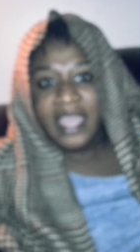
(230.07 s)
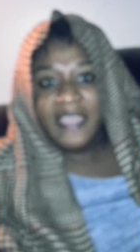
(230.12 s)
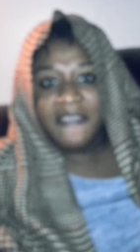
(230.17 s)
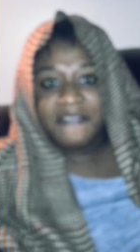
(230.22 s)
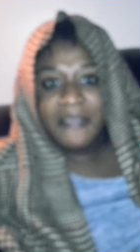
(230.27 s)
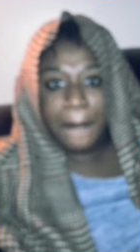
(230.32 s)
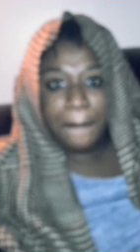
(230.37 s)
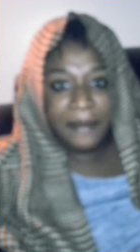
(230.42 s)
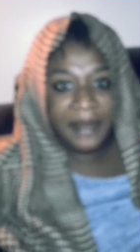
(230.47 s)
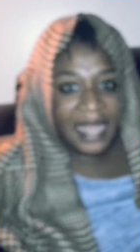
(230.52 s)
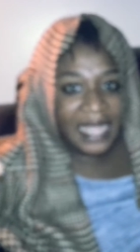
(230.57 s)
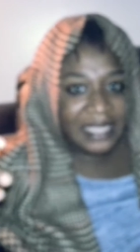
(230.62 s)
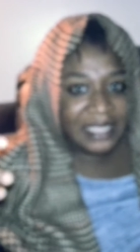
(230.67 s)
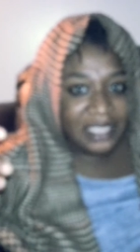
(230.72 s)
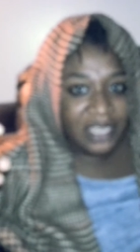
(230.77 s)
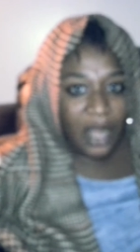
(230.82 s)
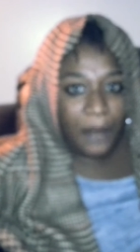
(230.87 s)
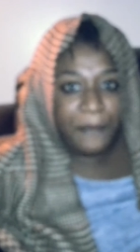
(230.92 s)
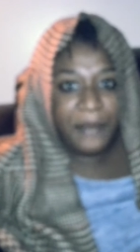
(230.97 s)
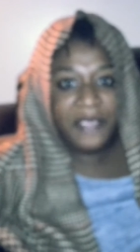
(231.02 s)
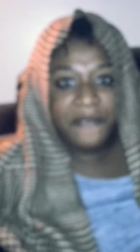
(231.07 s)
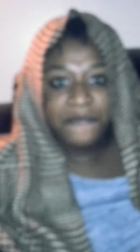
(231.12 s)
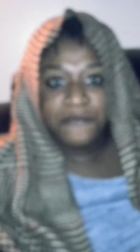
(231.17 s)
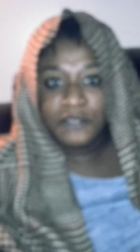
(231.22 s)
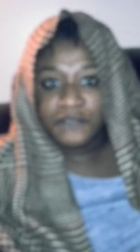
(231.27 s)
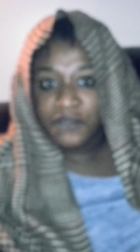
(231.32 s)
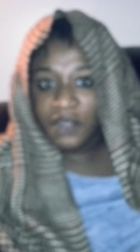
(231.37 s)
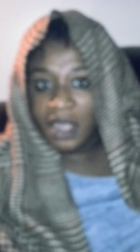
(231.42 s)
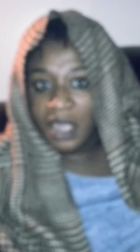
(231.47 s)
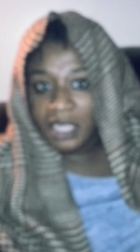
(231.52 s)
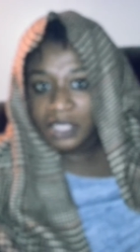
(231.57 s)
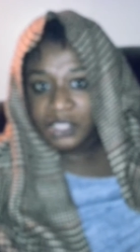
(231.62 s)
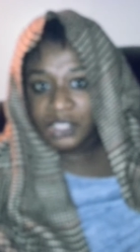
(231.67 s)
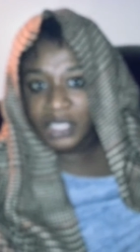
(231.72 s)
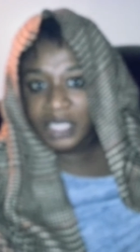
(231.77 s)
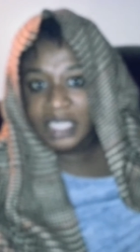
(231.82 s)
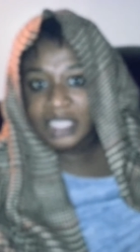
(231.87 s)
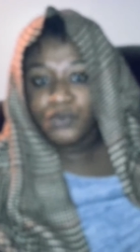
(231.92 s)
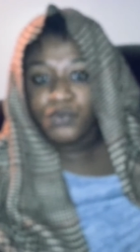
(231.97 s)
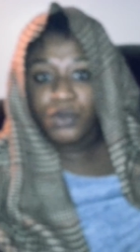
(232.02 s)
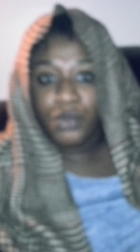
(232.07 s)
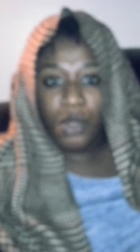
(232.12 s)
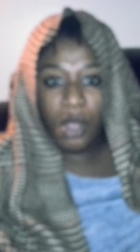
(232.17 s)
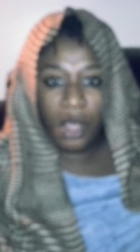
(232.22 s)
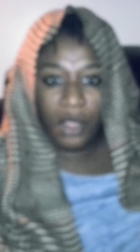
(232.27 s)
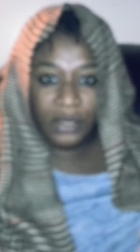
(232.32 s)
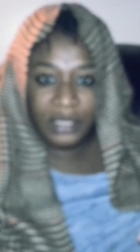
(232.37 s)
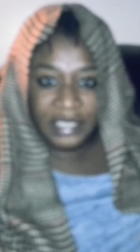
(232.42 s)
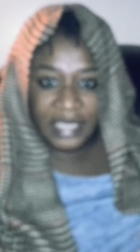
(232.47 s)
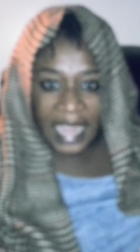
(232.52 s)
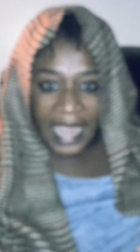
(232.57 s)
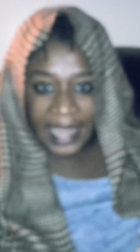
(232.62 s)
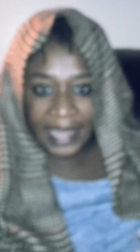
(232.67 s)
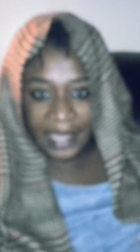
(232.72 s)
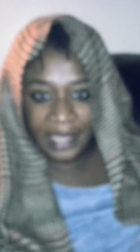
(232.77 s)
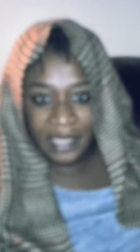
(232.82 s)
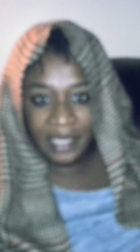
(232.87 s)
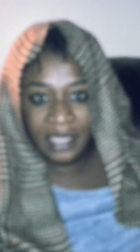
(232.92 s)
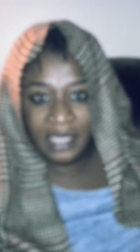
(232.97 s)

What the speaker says: If the plants did not make food for us to eat, we will all die.